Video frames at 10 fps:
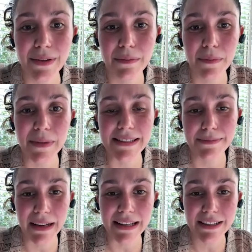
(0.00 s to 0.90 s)

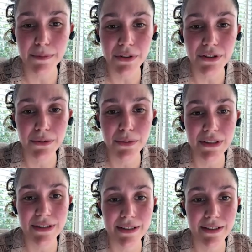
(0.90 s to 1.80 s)
my next project,
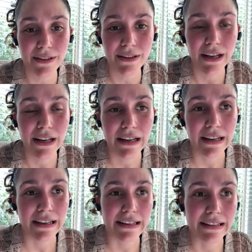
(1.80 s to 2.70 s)
which is a
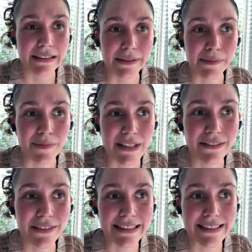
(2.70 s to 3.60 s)

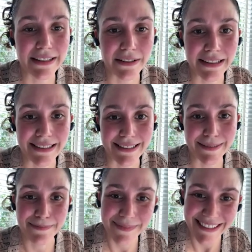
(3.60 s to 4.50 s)
TV series.
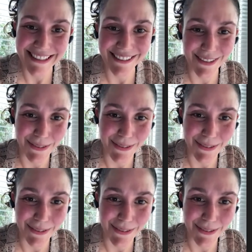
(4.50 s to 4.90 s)
So